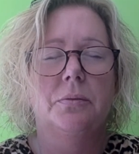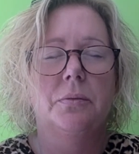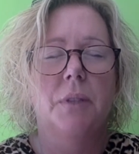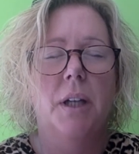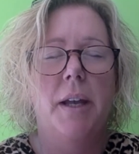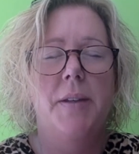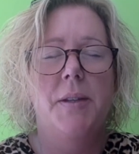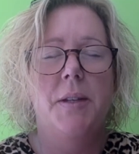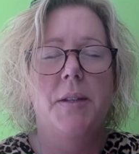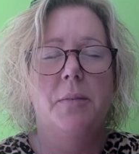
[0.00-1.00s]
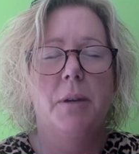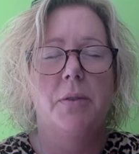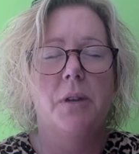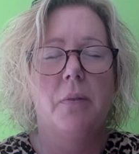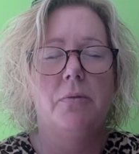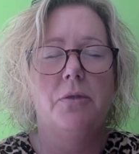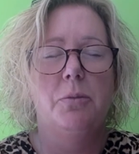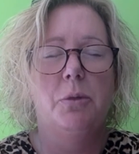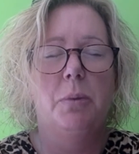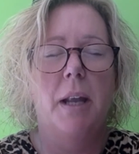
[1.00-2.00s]
Is this the most
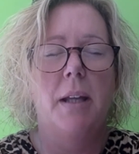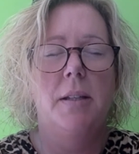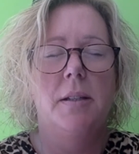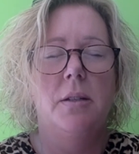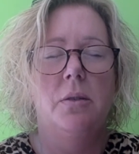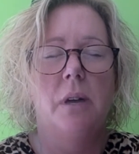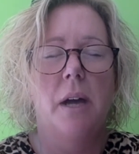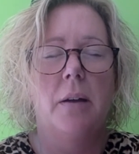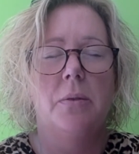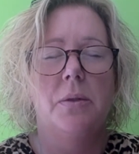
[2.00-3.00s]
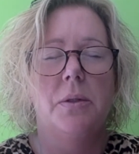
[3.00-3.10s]
comfortable place in your house?